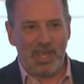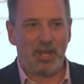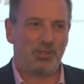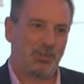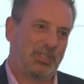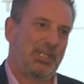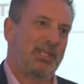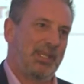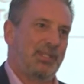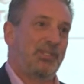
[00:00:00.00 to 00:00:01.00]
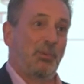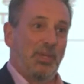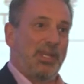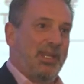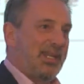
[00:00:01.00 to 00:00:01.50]
areas we're sitting in so we
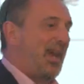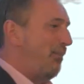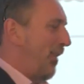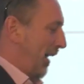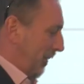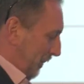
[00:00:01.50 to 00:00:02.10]
can adapt that.